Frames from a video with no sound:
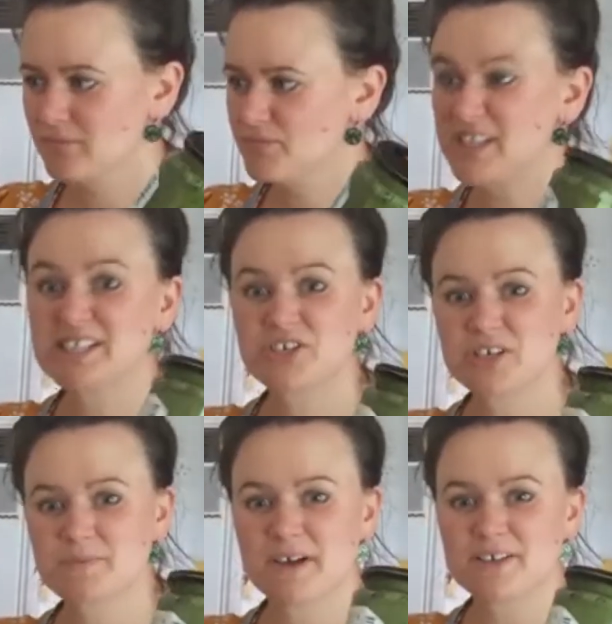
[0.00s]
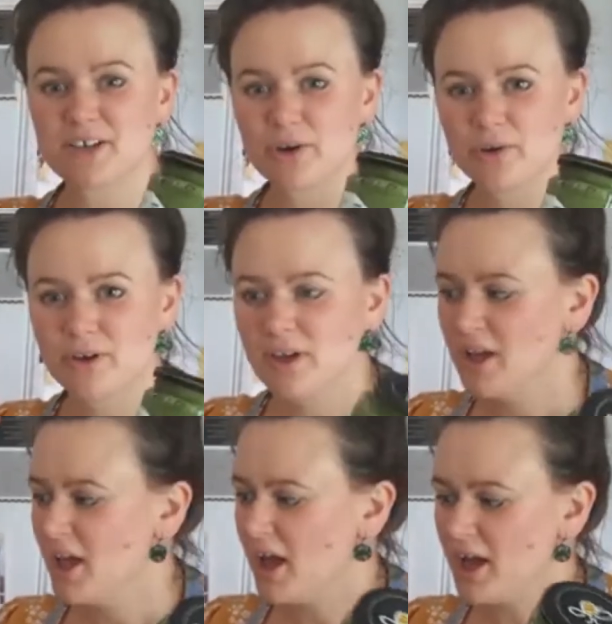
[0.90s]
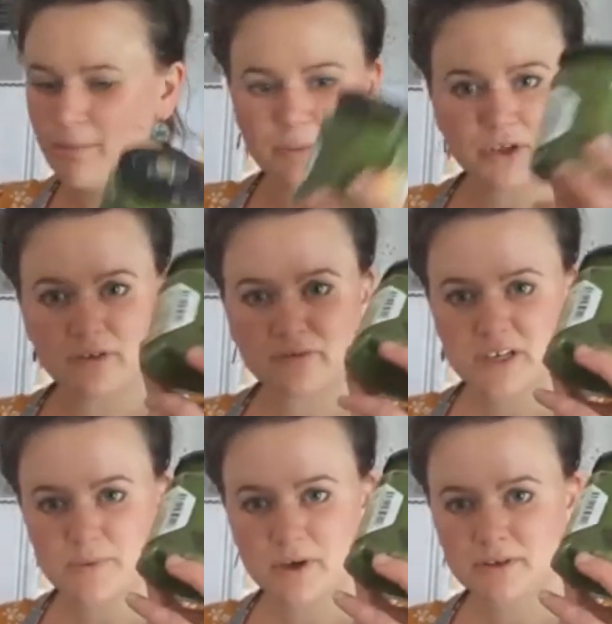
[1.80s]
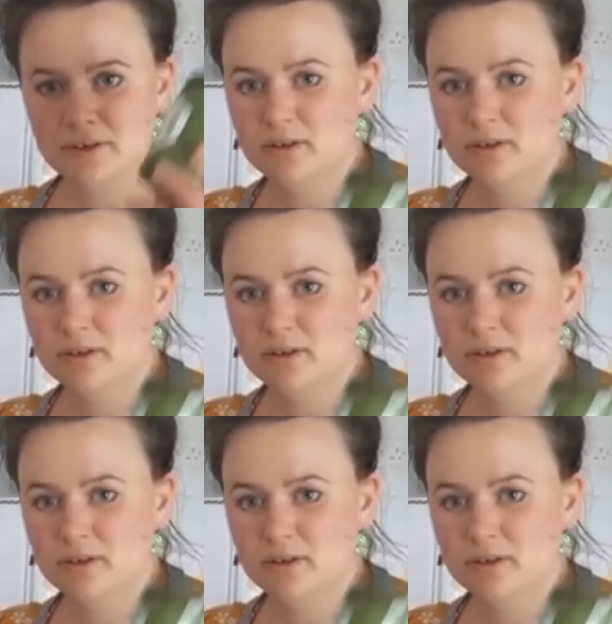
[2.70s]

delicious pesto. I'm going to freeze one